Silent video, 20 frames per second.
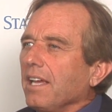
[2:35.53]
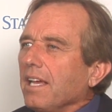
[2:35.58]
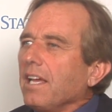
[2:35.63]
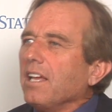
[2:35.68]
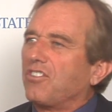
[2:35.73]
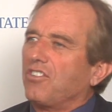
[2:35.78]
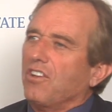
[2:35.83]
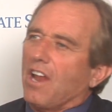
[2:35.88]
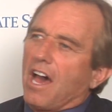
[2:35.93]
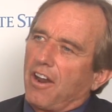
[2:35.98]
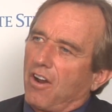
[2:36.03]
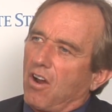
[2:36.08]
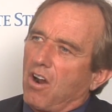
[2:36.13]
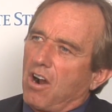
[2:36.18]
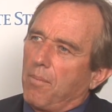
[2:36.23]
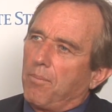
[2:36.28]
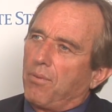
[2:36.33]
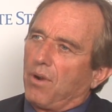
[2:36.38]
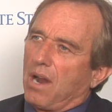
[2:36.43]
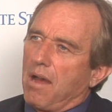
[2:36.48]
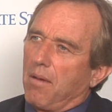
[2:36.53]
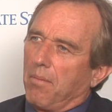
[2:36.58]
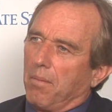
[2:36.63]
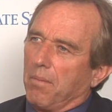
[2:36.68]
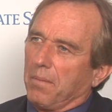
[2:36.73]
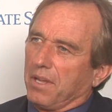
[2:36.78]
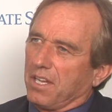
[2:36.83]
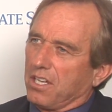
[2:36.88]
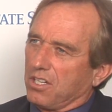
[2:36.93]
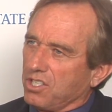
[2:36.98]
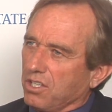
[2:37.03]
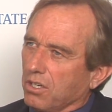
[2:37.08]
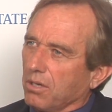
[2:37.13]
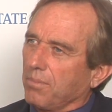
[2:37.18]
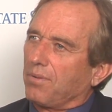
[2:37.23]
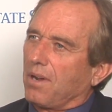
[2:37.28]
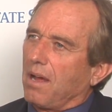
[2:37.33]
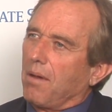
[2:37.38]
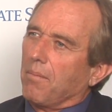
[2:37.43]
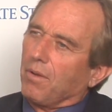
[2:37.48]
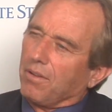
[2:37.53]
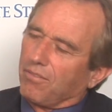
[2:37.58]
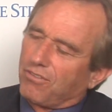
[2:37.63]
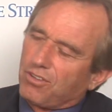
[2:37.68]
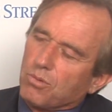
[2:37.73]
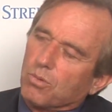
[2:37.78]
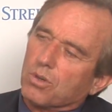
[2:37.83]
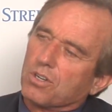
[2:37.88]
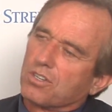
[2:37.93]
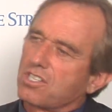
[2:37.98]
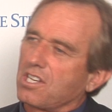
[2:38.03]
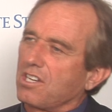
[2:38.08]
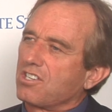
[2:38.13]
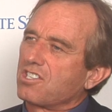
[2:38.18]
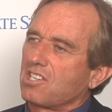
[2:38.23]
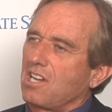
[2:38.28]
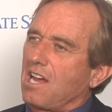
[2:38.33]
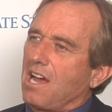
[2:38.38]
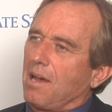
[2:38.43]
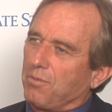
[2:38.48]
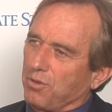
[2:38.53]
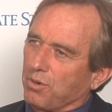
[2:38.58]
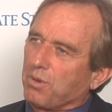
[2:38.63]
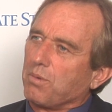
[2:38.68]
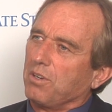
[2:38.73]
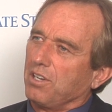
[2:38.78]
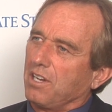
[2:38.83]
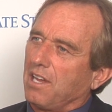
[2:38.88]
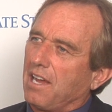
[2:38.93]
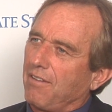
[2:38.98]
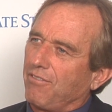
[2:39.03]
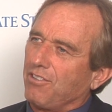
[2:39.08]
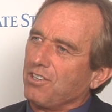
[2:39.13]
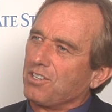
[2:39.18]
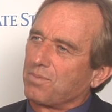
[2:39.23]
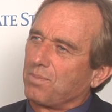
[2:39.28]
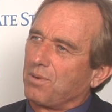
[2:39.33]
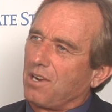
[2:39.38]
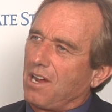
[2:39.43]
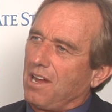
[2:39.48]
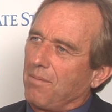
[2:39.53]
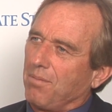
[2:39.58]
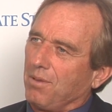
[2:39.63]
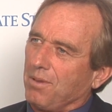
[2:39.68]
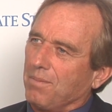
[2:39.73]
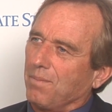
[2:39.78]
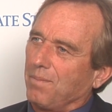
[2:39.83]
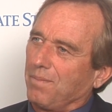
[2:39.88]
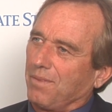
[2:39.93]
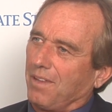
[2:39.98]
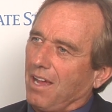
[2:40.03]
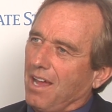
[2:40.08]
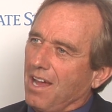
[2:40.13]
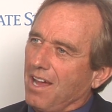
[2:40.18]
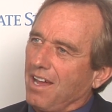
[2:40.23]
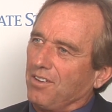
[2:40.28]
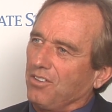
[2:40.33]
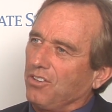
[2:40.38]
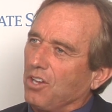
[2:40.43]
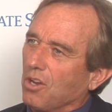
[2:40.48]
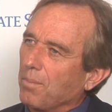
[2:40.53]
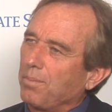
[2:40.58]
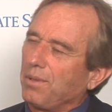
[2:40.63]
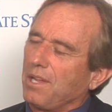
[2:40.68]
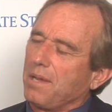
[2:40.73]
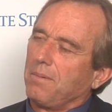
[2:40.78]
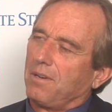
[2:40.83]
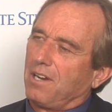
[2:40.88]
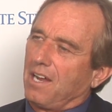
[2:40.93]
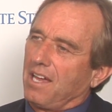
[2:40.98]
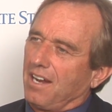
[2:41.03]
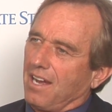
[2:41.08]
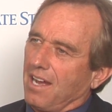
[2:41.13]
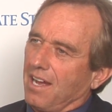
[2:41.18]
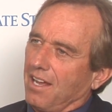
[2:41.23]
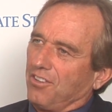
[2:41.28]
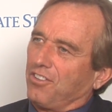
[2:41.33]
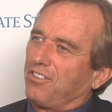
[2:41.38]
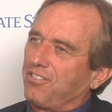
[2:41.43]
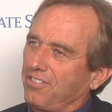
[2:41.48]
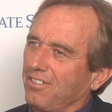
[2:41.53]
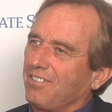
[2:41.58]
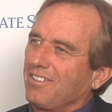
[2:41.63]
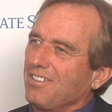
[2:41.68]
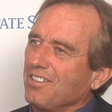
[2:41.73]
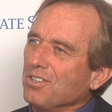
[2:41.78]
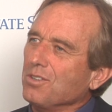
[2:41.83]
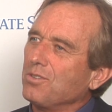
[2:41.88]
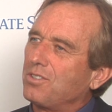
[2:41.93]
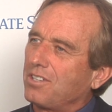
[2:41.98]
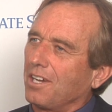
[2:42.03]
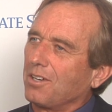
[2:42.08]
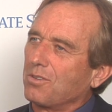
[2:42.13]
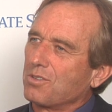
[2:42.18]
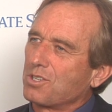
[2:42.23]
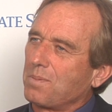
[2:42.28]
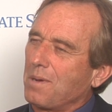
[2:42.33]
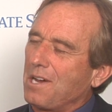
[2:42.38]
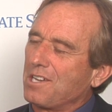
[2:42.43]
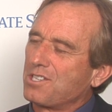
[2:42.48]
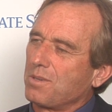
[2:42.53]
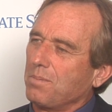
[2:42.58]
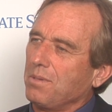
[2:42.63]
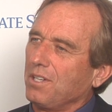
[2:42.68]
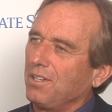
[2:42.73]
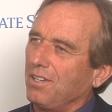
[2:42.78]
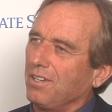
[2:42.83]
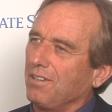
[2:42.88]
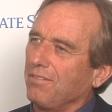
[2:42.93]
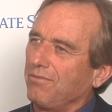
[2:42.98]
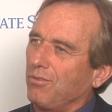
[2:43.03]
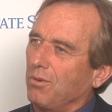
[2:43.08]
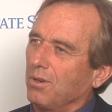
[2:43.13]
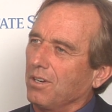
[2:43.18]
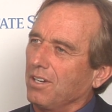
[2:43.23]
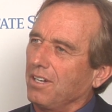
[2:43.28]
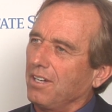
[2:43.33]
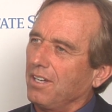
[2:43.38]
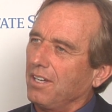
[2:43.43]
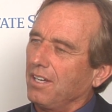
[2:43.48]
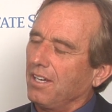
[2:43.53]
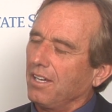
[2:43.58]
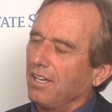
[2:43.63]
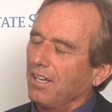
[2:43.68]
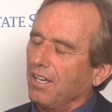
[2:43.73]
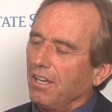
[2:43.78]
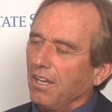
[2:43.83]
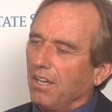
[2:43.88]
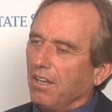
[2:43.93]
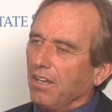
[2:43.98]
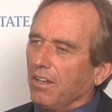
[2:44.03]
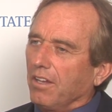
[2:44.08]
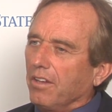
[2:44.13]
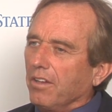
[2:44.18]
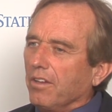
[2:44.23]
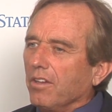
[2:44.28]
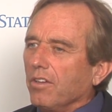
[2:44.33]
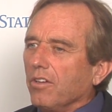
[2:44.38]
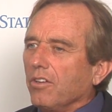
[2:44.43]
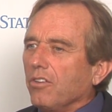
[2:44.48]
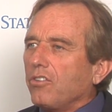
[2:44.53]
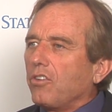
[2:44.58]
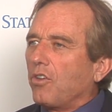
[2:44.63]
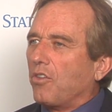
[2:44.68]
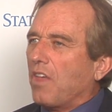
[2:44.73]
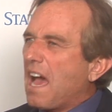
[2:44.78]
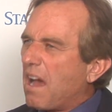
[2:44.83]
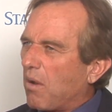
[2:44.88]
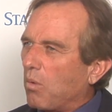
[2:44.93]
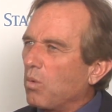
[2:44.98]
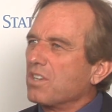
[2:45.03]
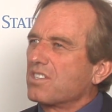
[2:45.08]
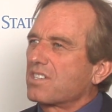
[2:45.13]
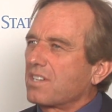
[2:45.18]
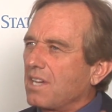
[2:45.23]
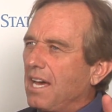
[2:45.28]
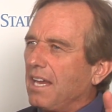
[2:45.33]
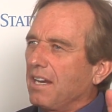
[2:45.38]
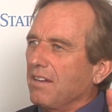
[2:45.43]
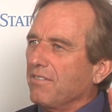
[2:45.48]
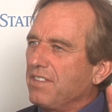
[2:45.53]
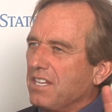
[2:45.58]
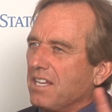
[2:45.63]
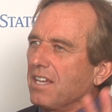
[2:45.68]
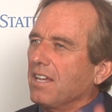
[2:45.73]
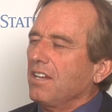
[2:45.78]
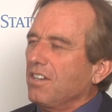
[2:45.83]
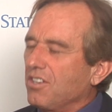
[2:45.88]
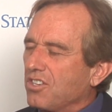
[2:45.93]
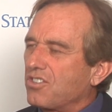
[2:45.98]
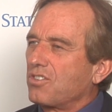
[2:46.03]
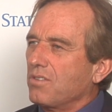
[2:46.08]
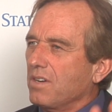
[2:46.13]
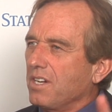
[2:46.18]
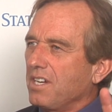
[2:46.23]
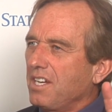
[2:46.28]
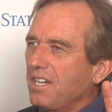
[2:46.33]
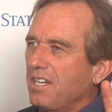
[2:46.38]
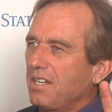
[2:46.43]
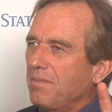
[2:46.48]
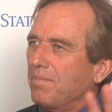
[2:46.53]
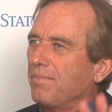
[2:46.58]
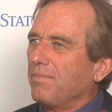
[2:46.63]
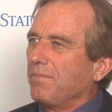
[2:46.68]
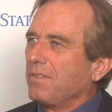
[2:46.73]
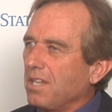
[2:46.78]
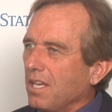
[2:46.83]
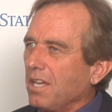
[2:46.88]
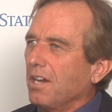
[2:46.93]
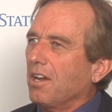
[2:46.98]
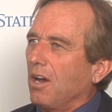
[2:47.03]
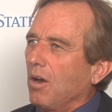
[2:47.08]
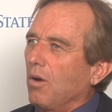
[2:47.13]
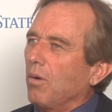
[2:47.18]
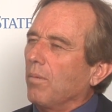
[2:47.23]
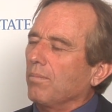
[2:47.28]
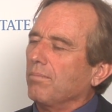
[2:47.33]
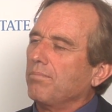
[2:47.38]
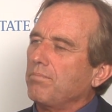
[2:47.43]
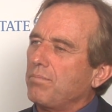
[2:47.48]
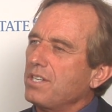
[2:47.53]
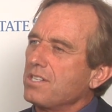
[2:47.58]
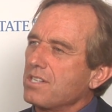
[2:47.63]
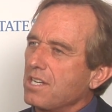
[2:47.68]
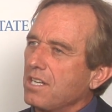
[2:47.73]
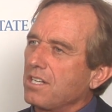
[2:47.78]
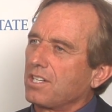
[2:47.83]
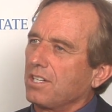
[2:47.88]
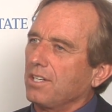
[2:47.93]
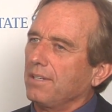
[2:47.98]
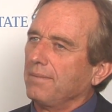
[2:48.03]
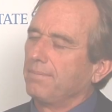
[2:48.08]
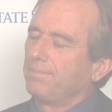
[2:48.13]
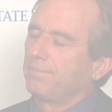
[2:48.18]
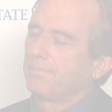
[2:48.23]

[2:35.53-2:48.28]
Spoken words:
it's not our problem, it's your problem. If you weren't such slobs, we wouldn't have this problem. Don't blame it on us, you take responsibility for it. So that was kind of the industry, position.